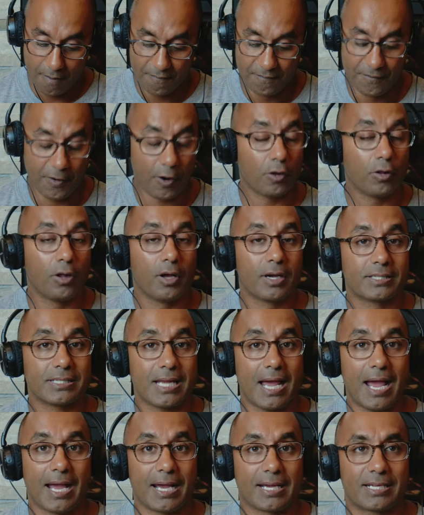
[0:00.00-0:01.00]
Varilux
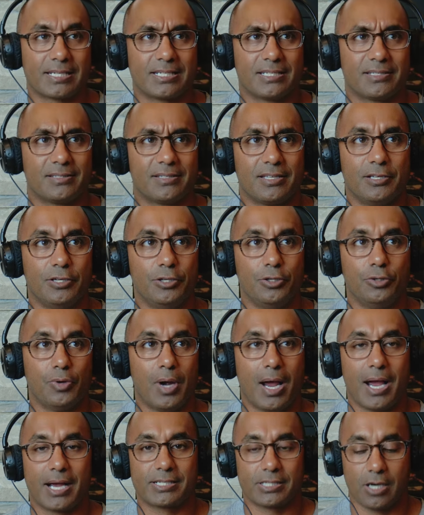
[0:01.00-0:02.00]
X, the
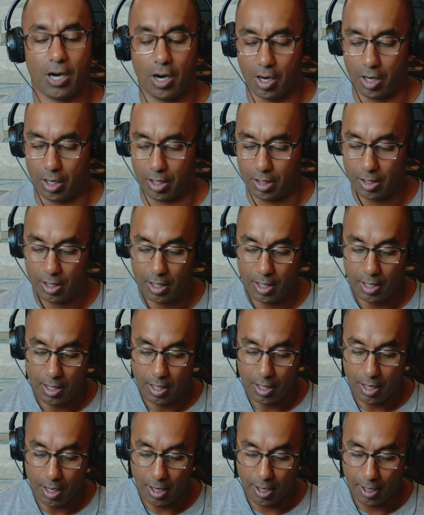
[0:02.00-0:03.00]
new X R,
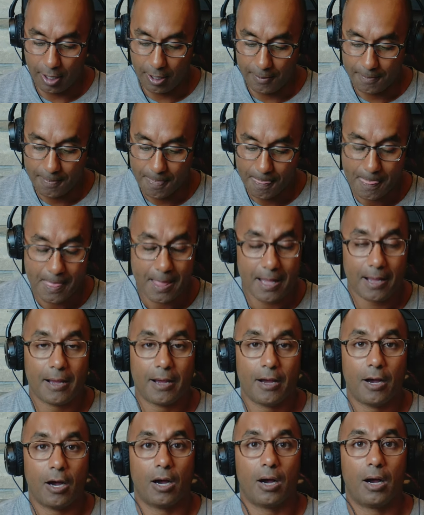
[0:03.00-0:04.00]
uh,
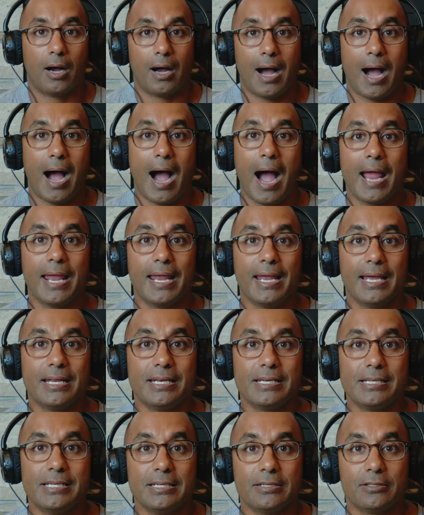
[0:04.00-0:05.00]

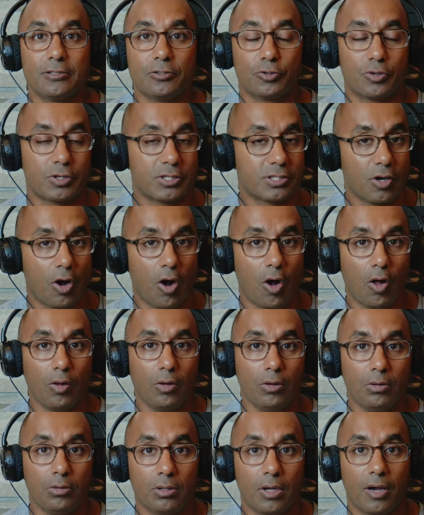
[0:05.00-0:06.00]
high-end
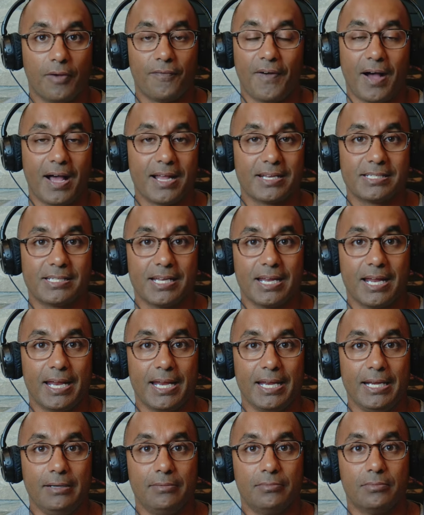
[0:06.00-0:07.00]
Crizal
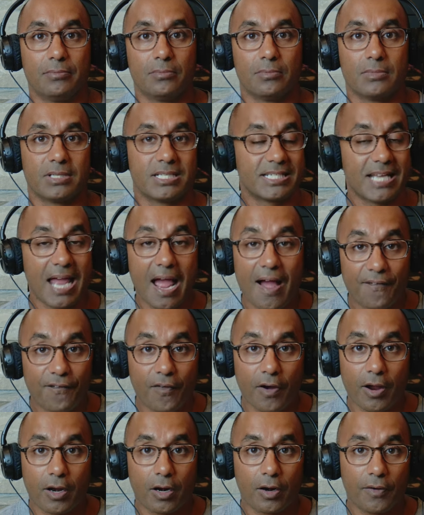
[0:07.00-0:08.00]
Avance,
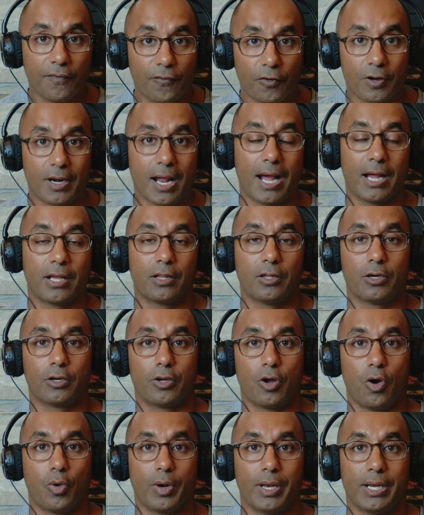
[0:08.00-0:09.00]
Sapphire for non-glare
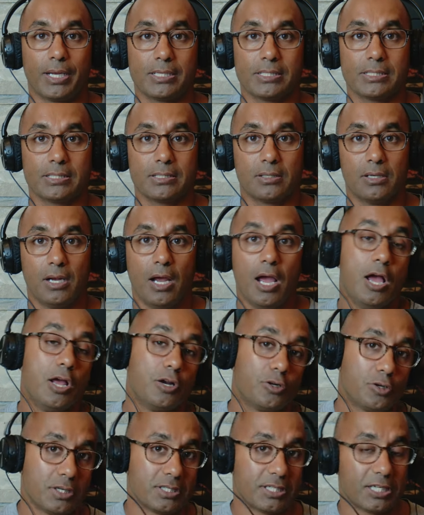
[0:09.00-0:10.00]
coatings,
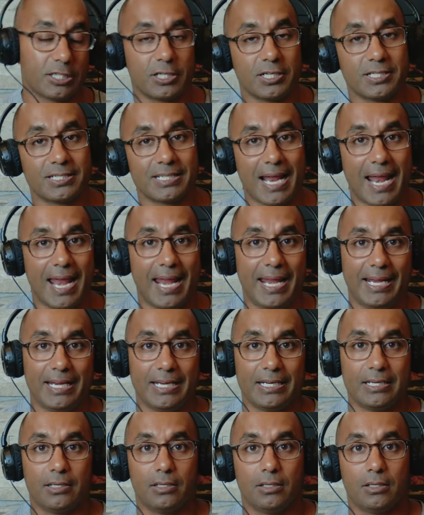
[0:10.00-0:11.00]
Transitions
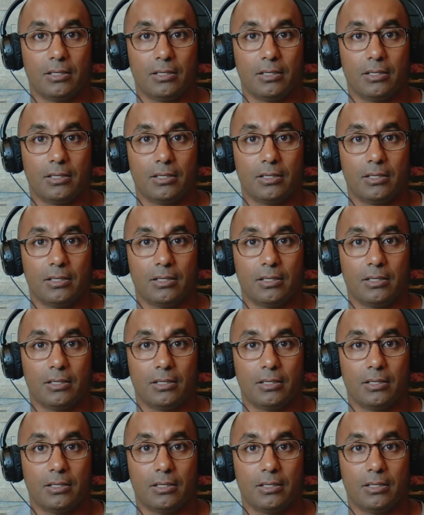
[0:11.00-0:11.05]
eight,